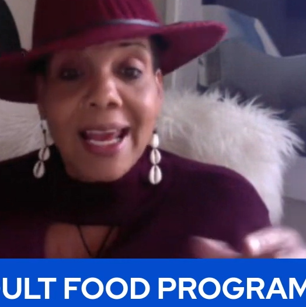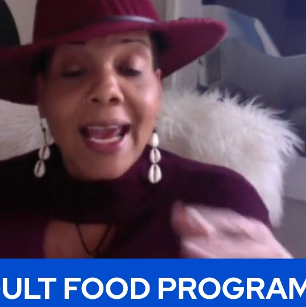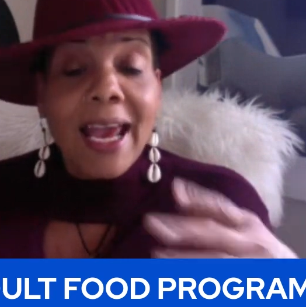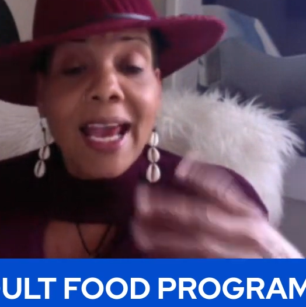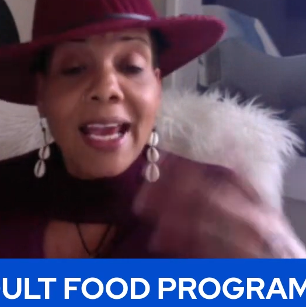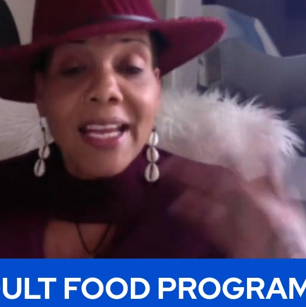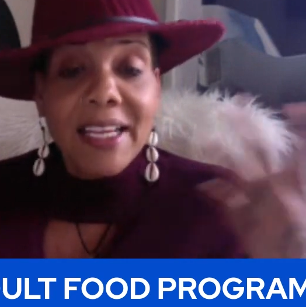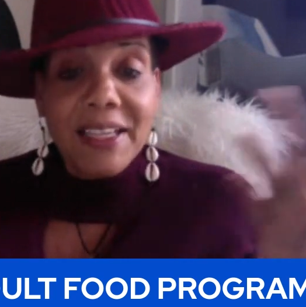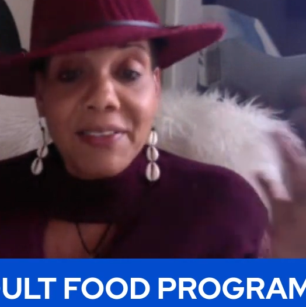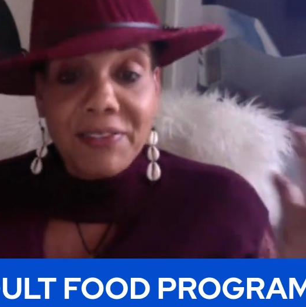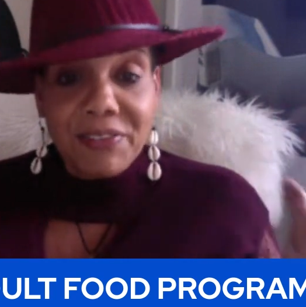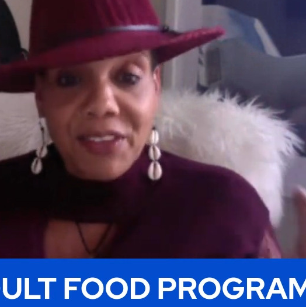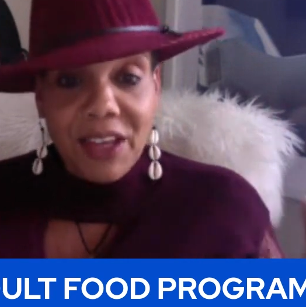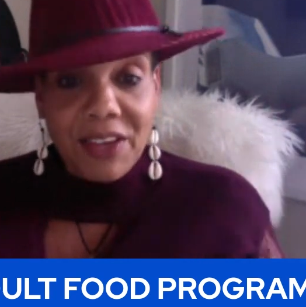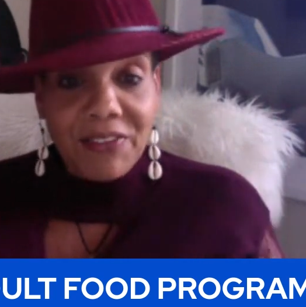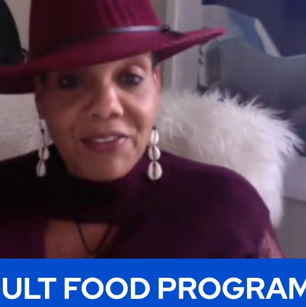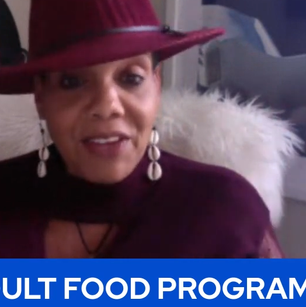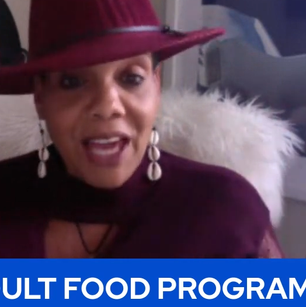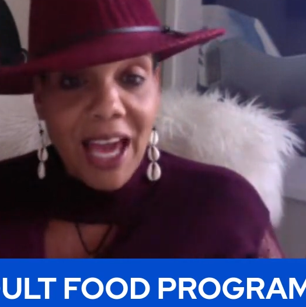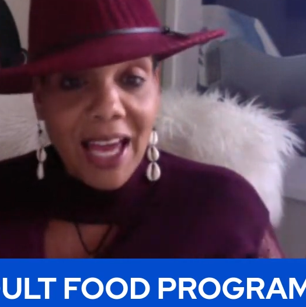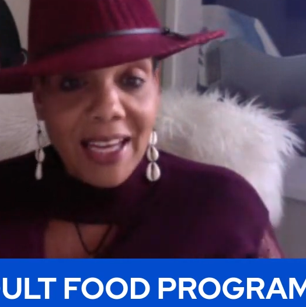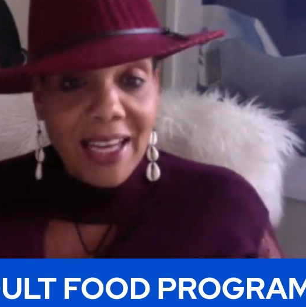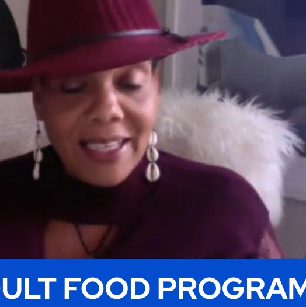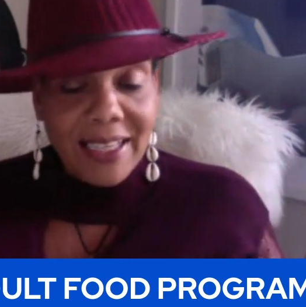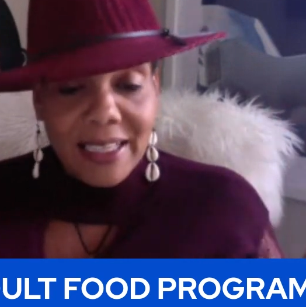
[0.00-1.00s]
and if they've
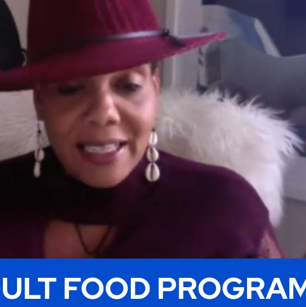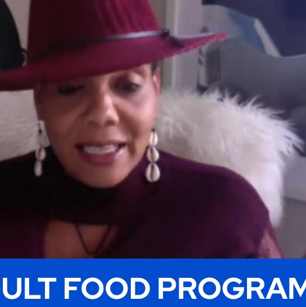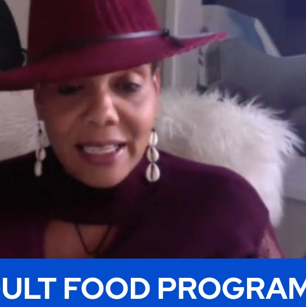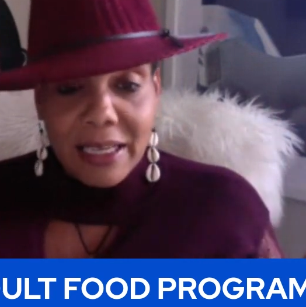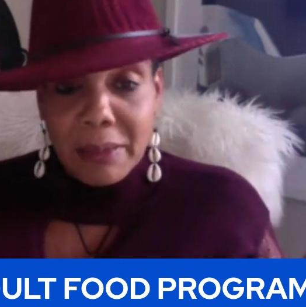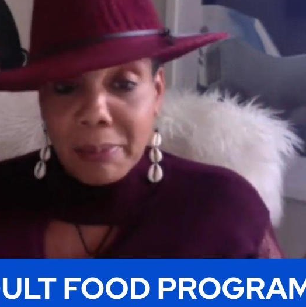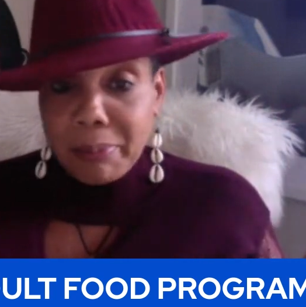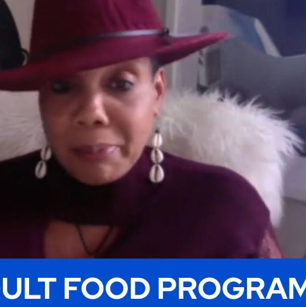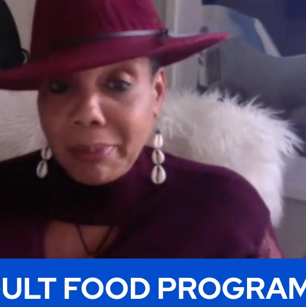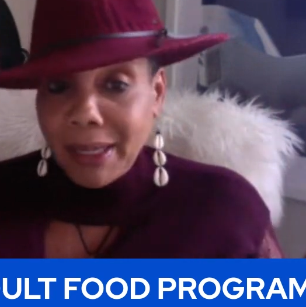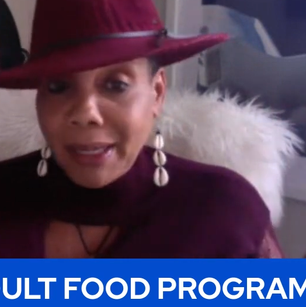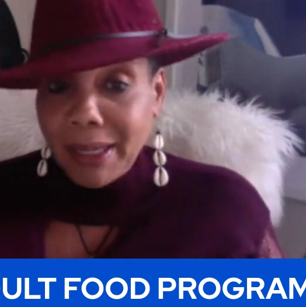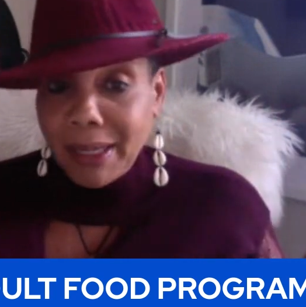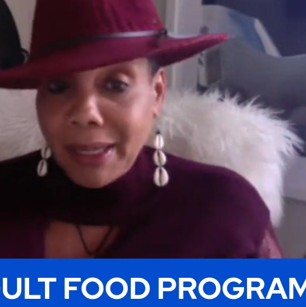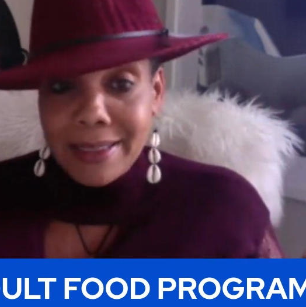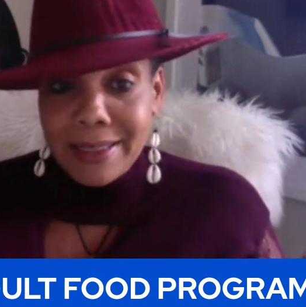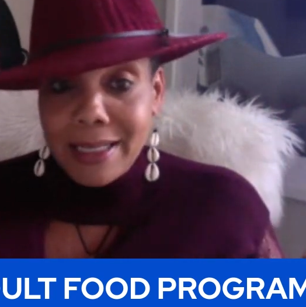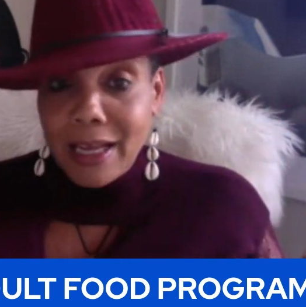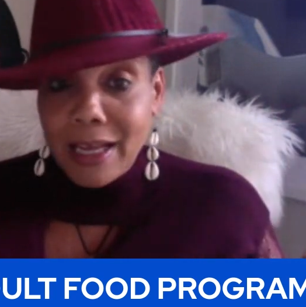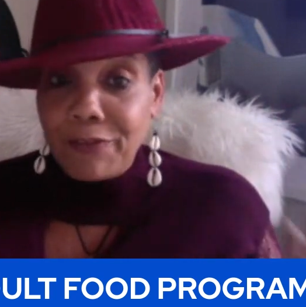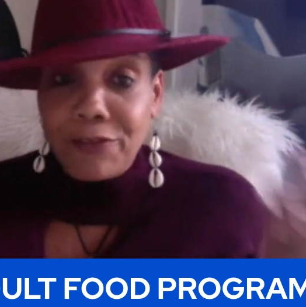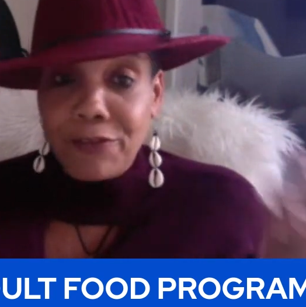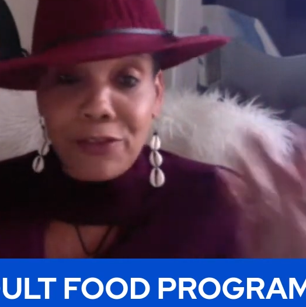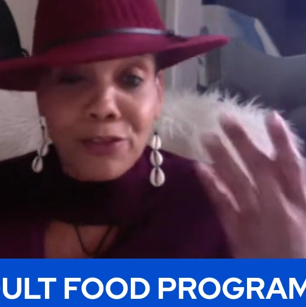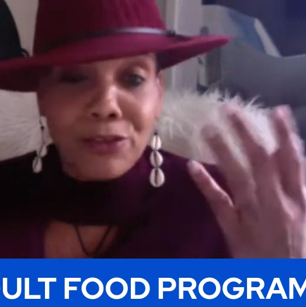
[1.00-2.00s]
gotten any complaints off
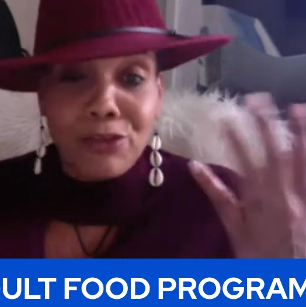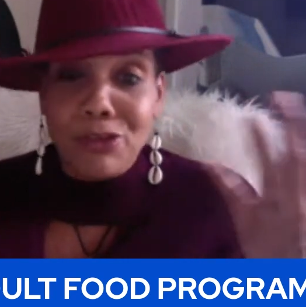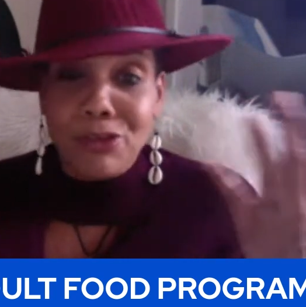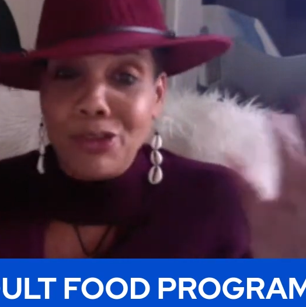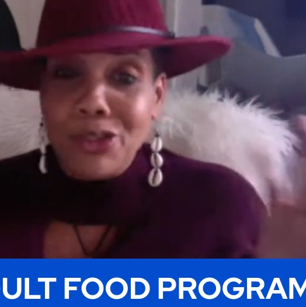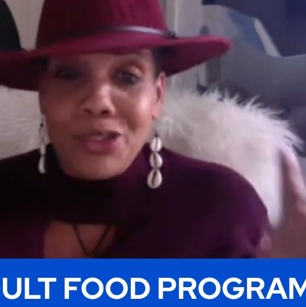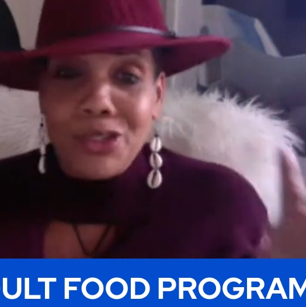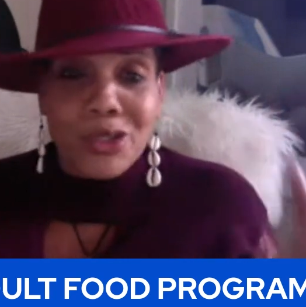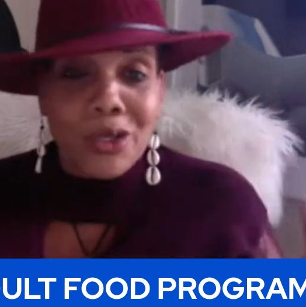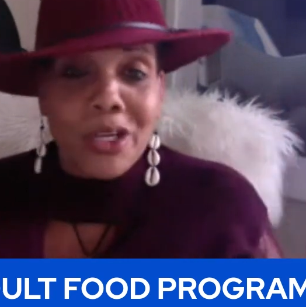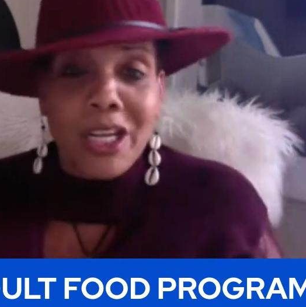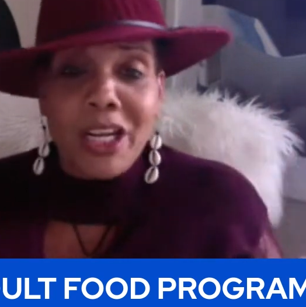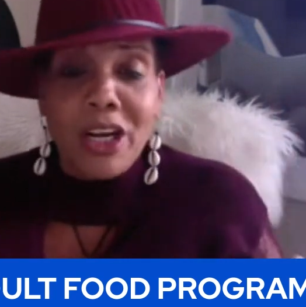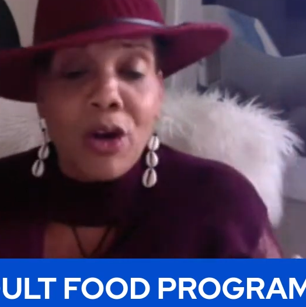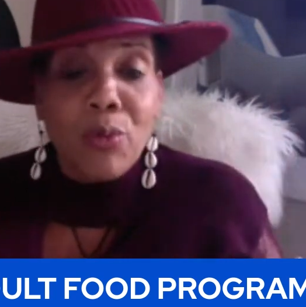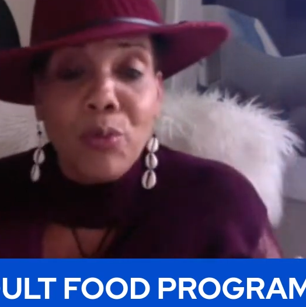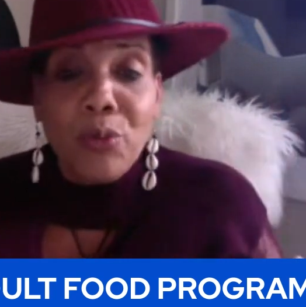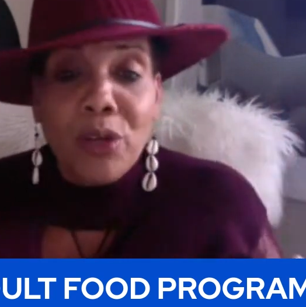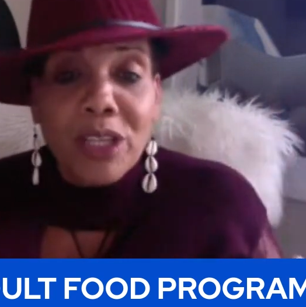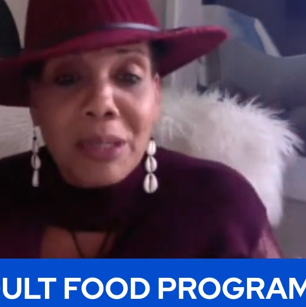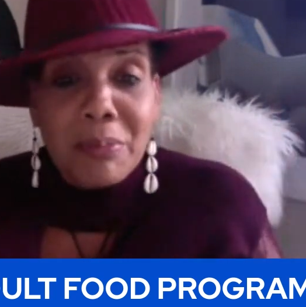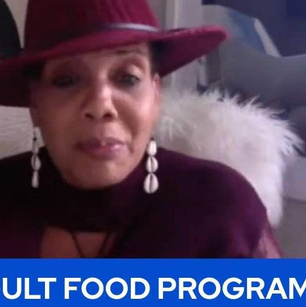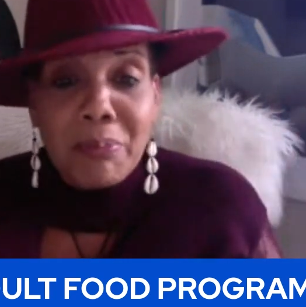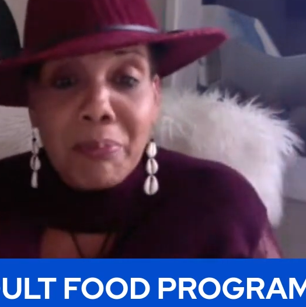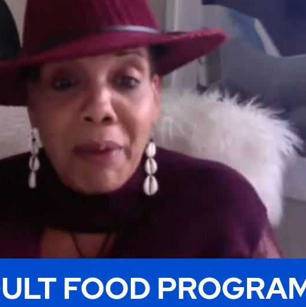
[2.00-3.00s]
of you. So they don't
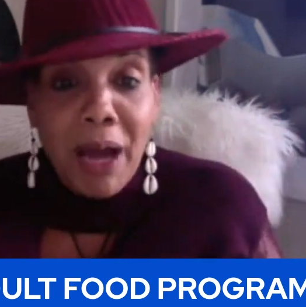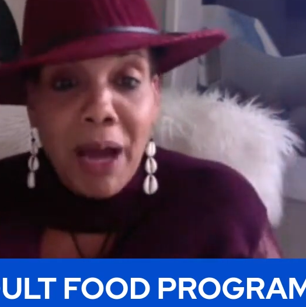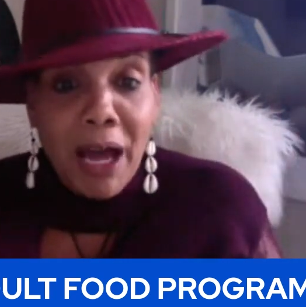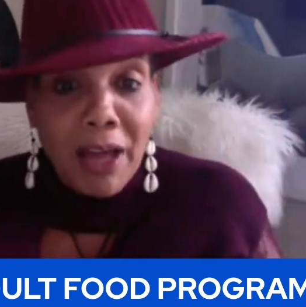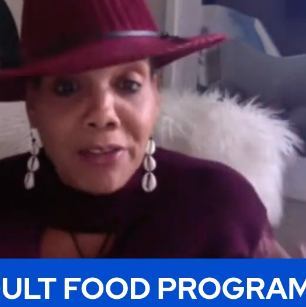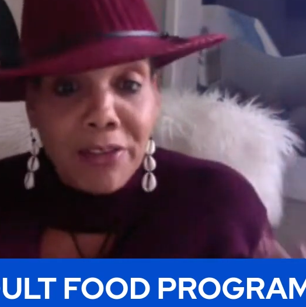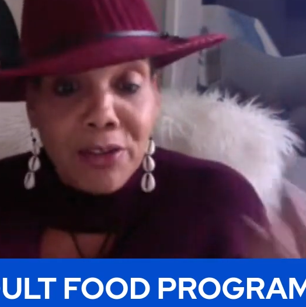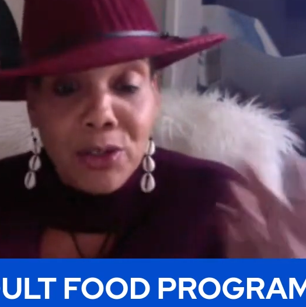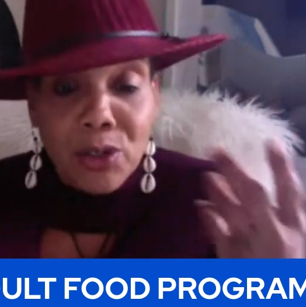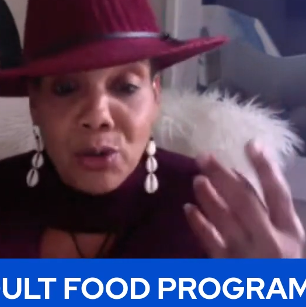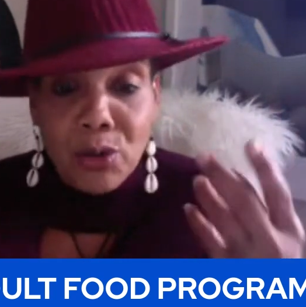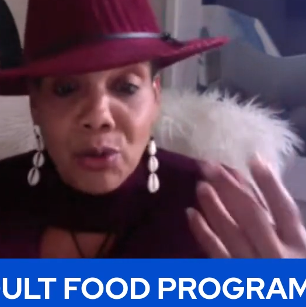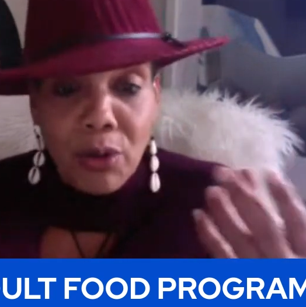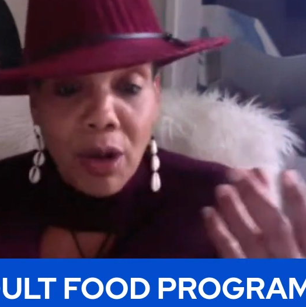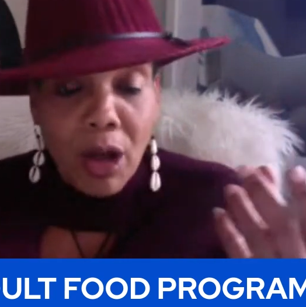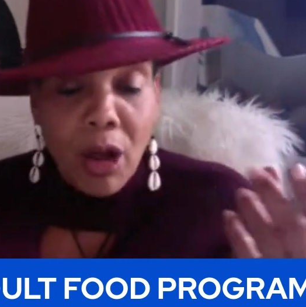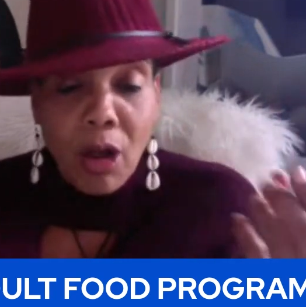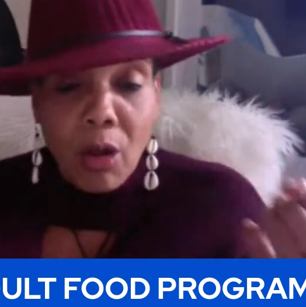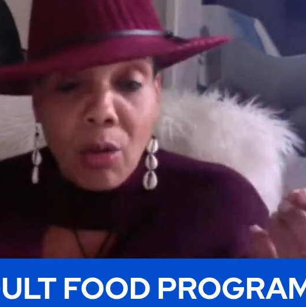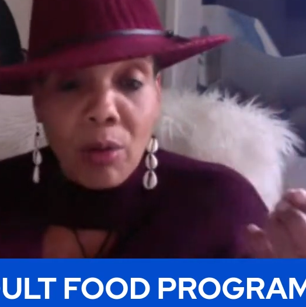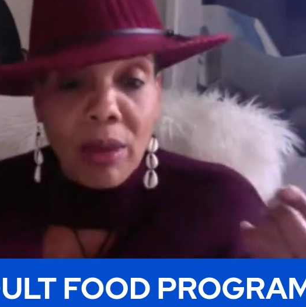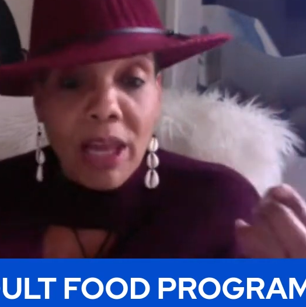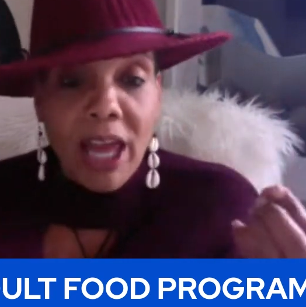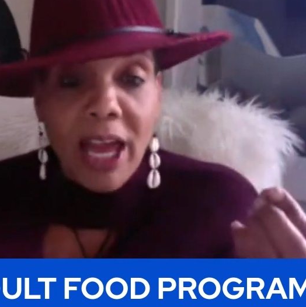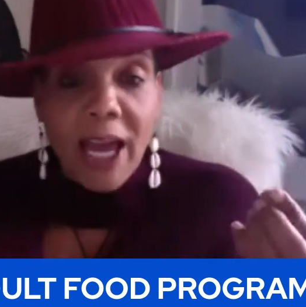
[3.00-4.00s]
really bother you a
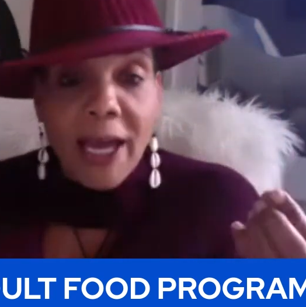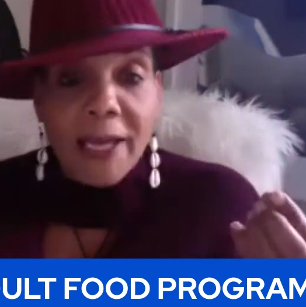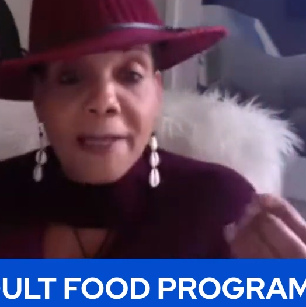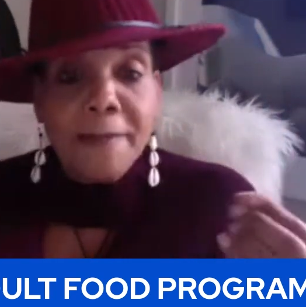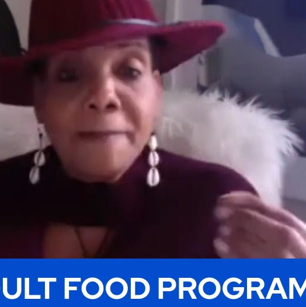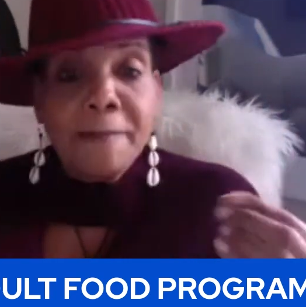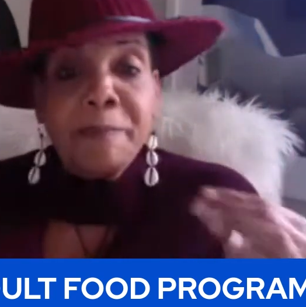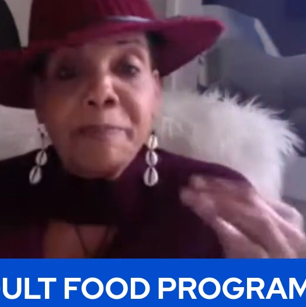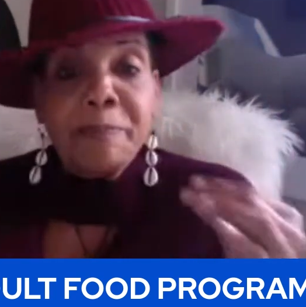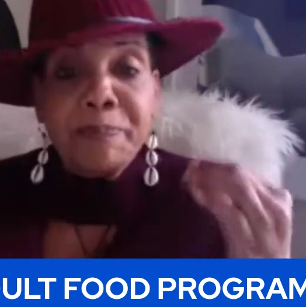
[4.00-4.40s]
whole lot.